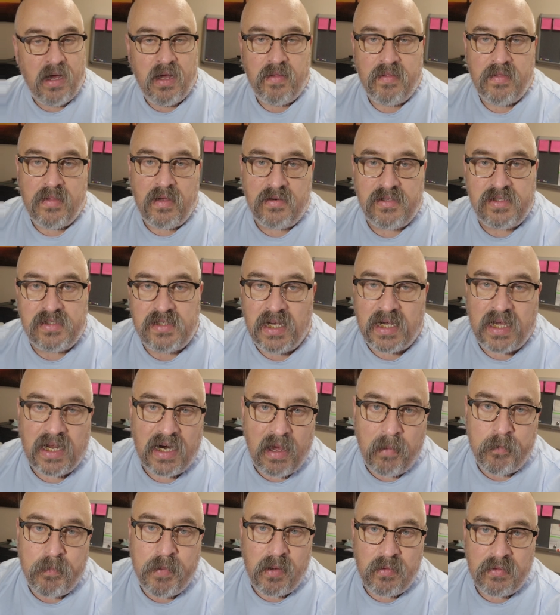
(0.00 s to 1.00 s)
they're sticking
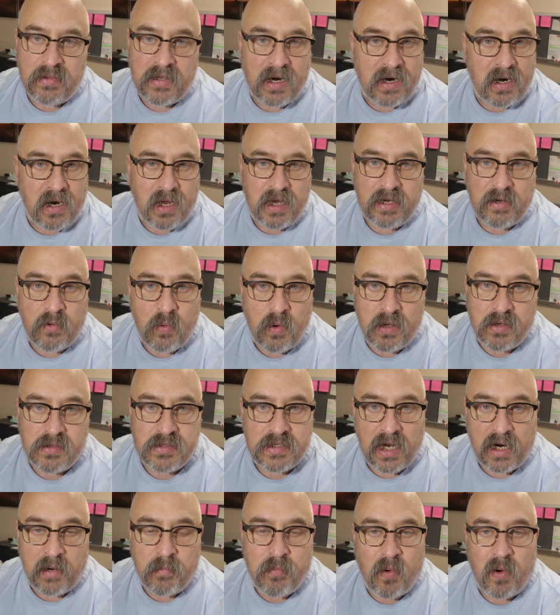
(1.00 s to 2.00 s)
up out there like quills
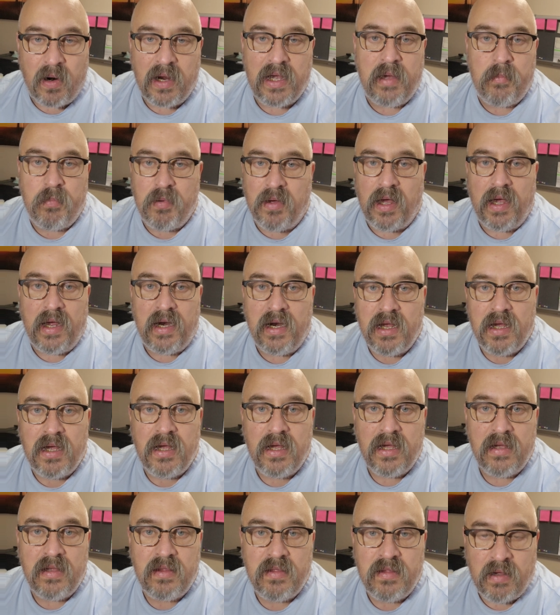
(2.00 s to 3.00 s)
on a porcupine.
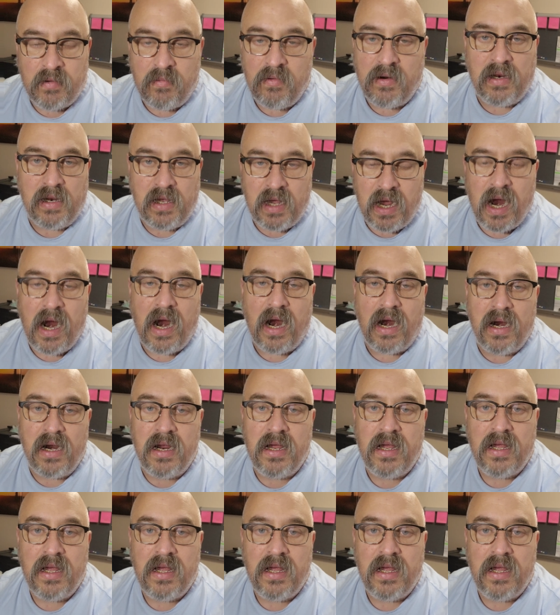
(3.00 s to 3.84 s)
They really are.